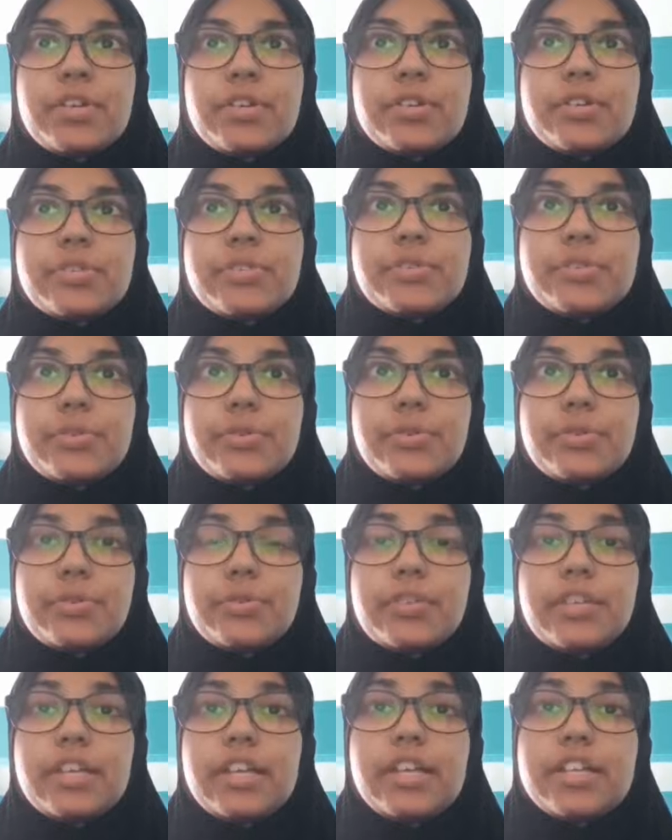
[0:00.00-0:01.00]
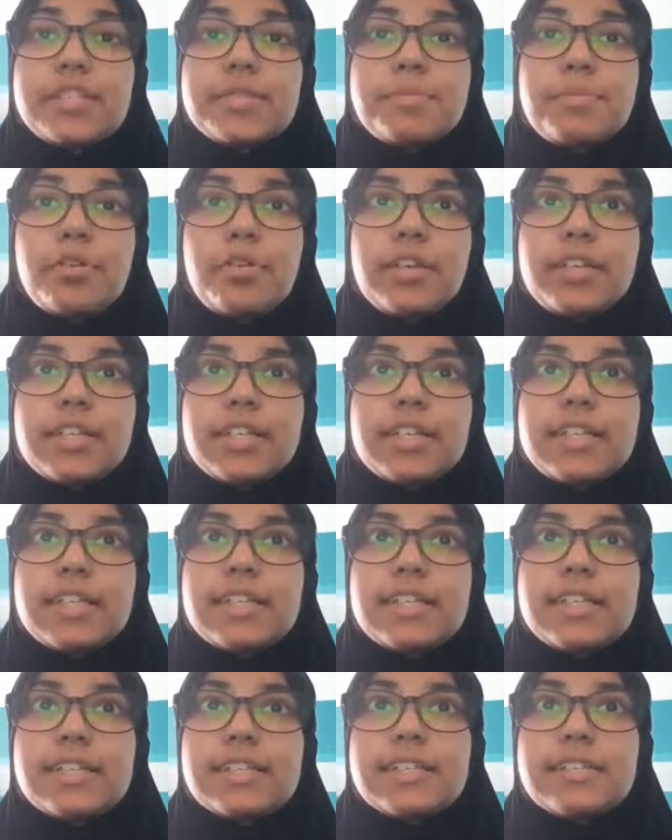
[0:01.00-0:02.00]
So the next point
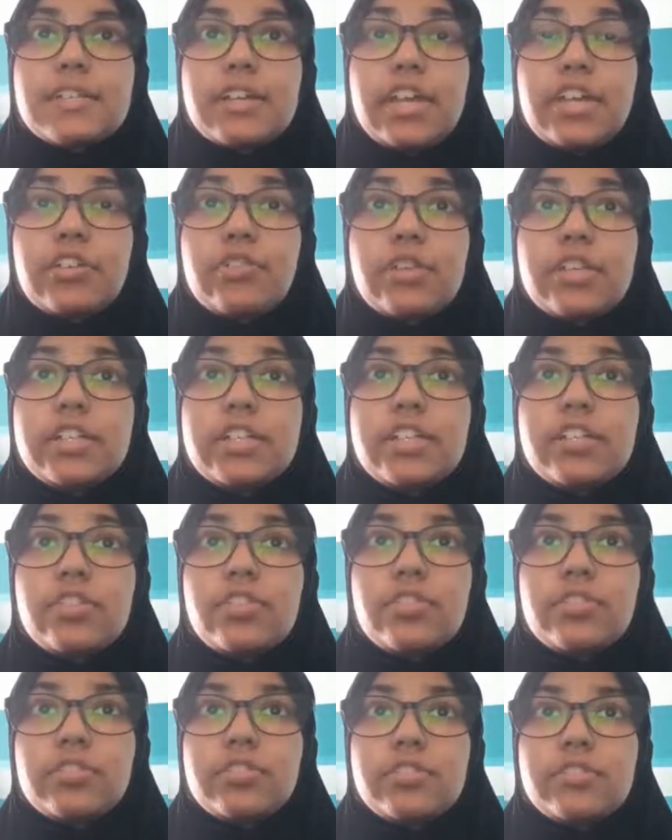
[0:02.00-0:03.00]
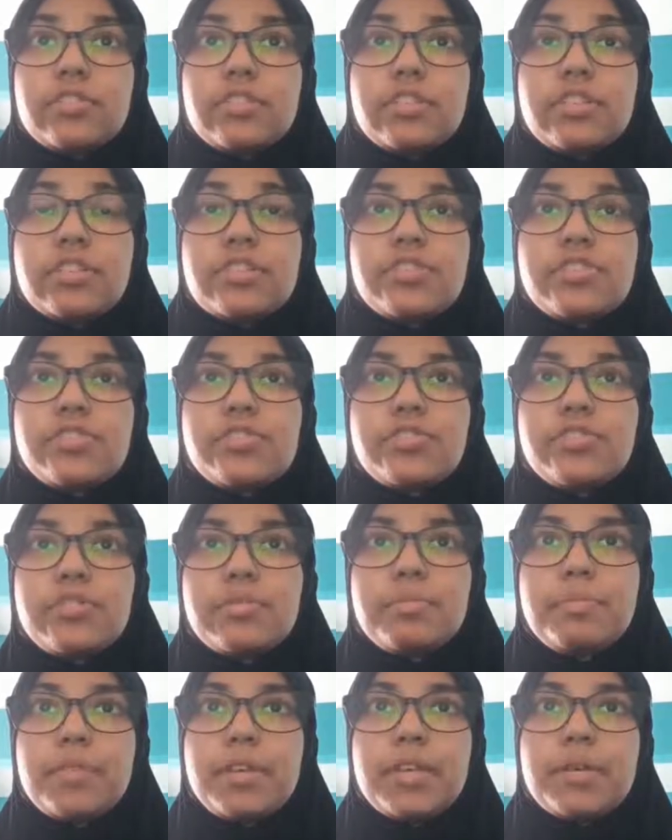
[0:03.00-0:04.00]
is regulating authorities
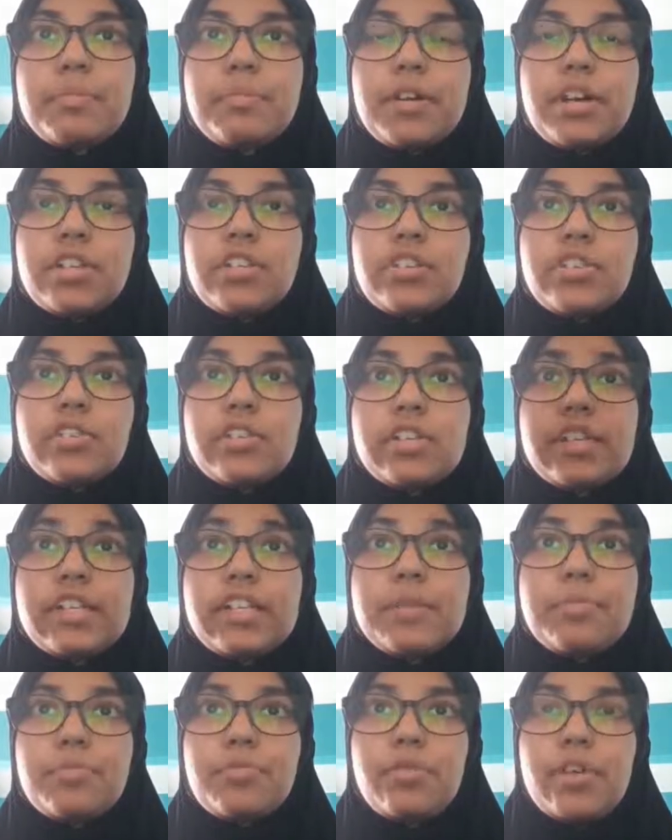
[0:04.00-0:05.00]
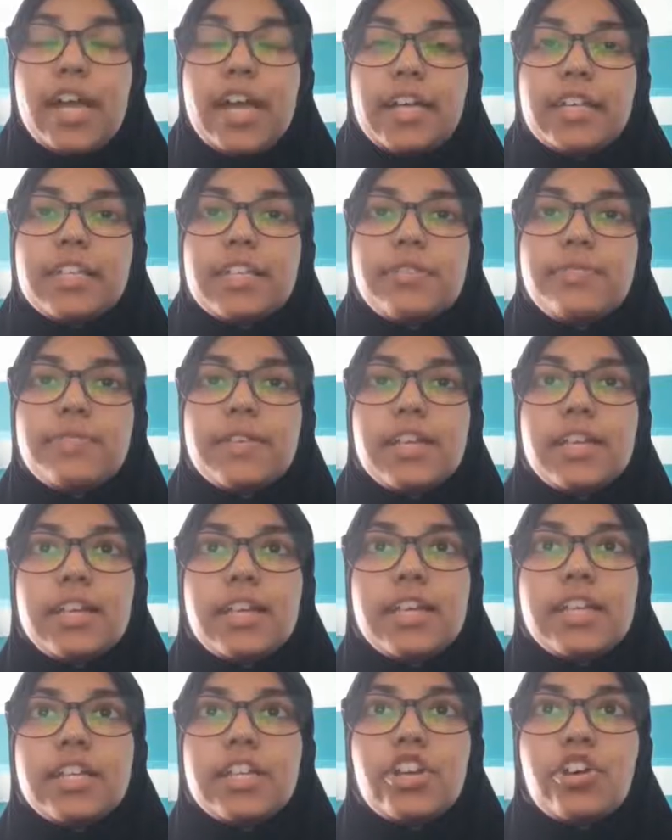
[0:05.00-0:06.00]
should be particularly proactive
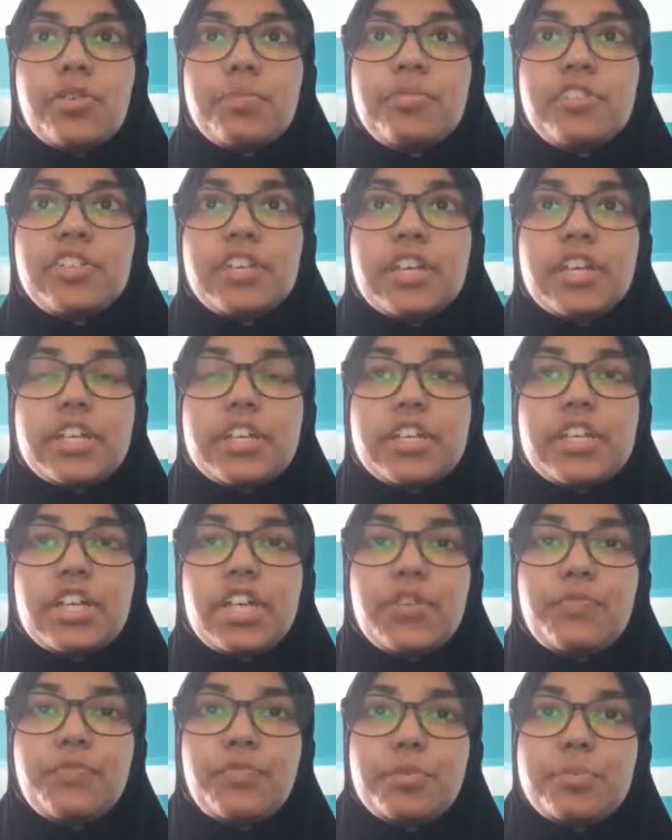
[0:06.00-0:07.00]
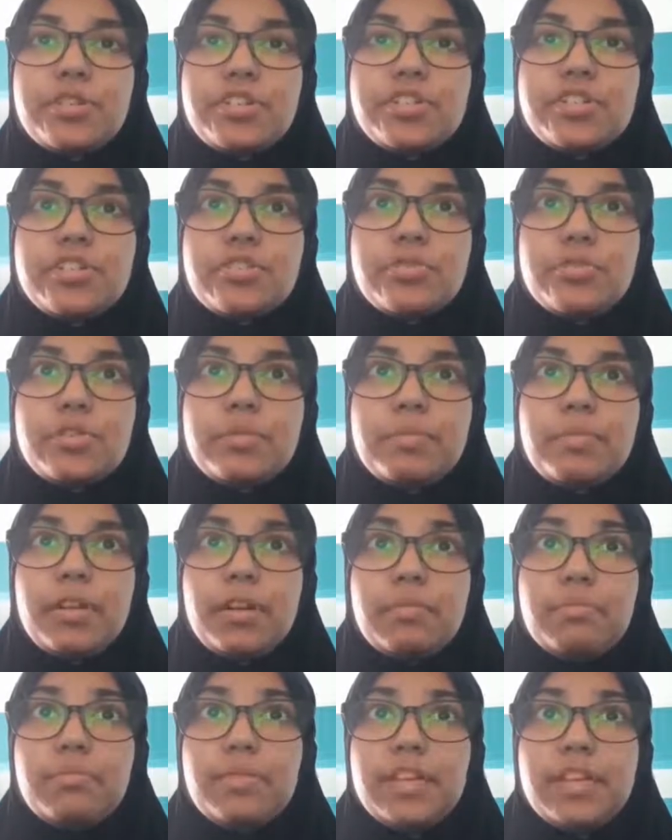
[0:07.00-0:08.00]
in communicating information to the
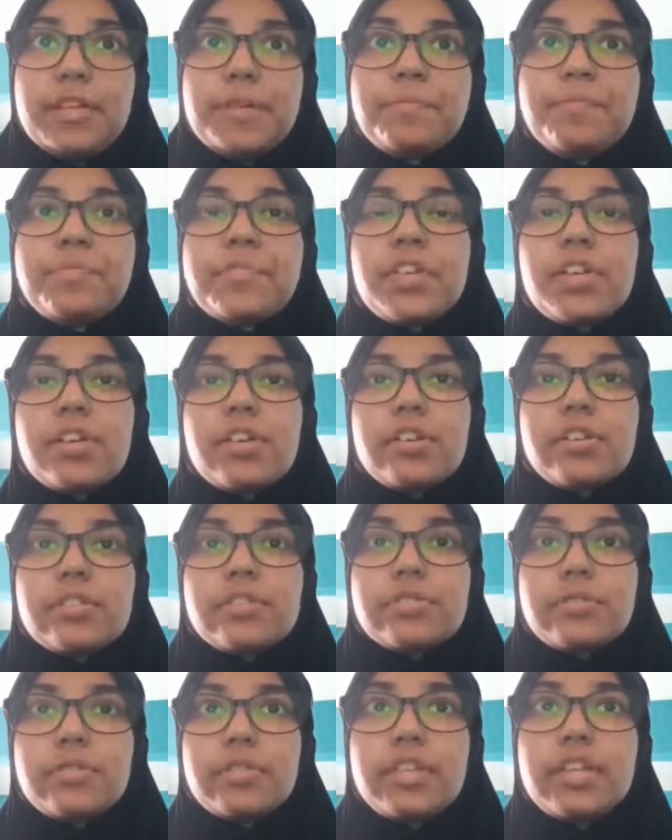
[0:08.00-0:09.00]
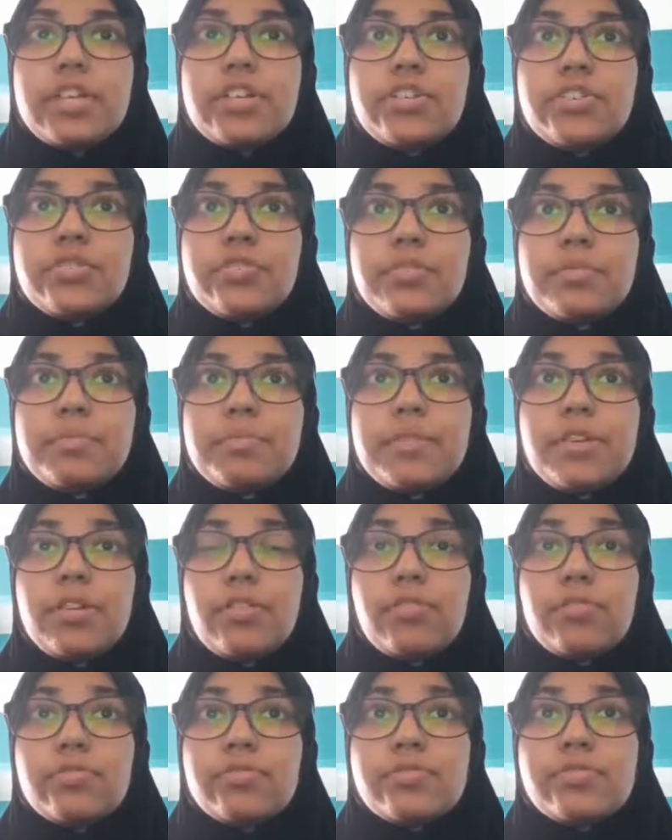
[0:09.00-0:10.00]
public. So they should be
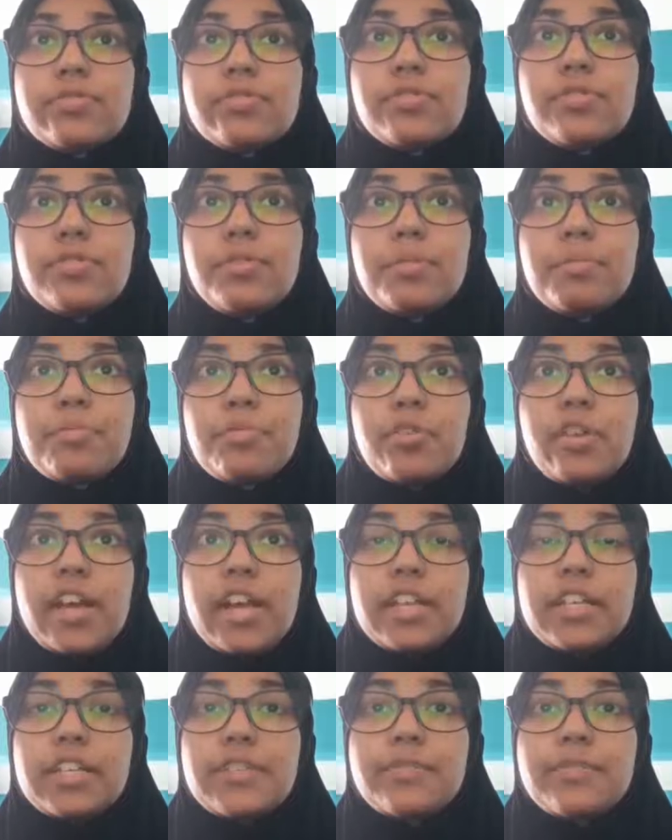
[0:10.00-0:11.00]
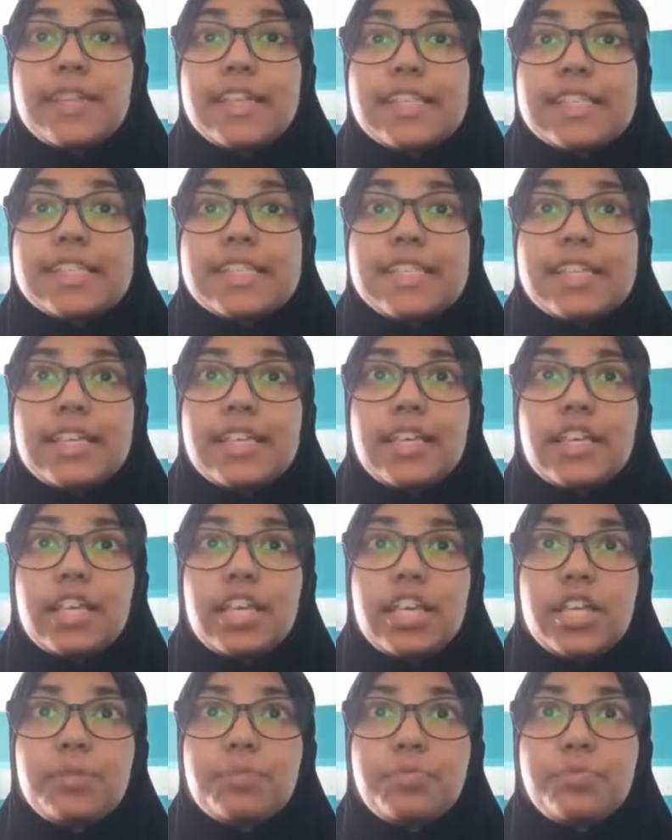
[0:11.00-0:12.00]
also proactive in seeking
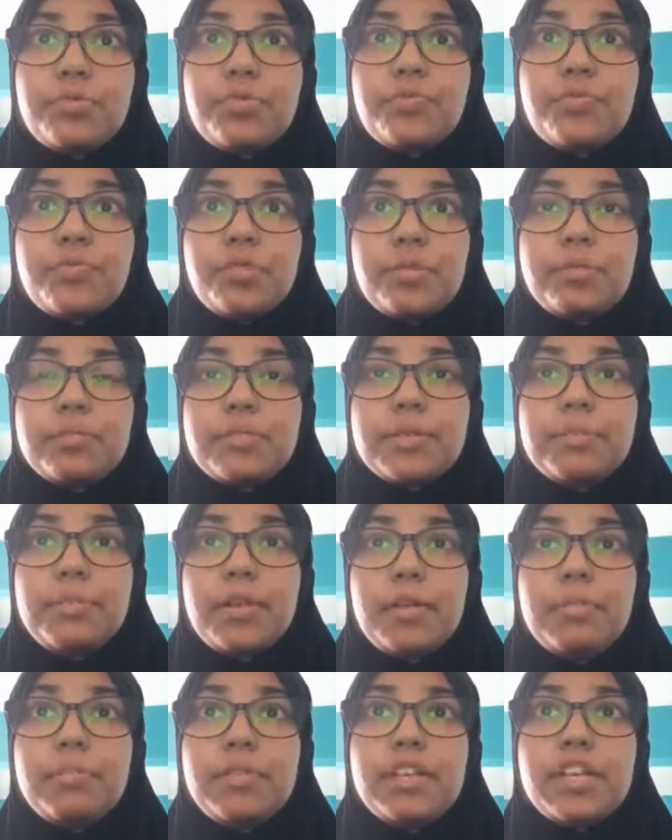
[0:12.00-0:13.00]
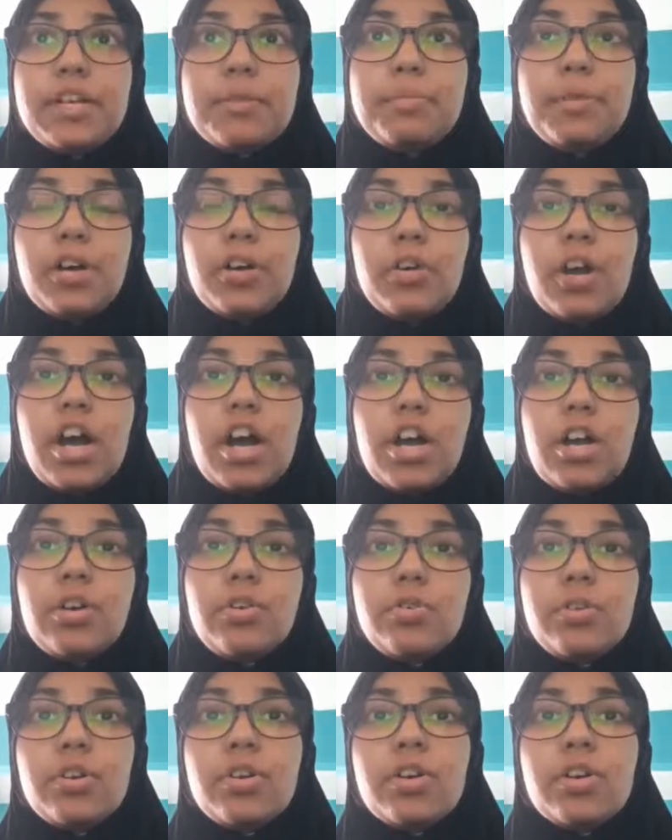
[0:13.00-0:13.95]
input from the public about how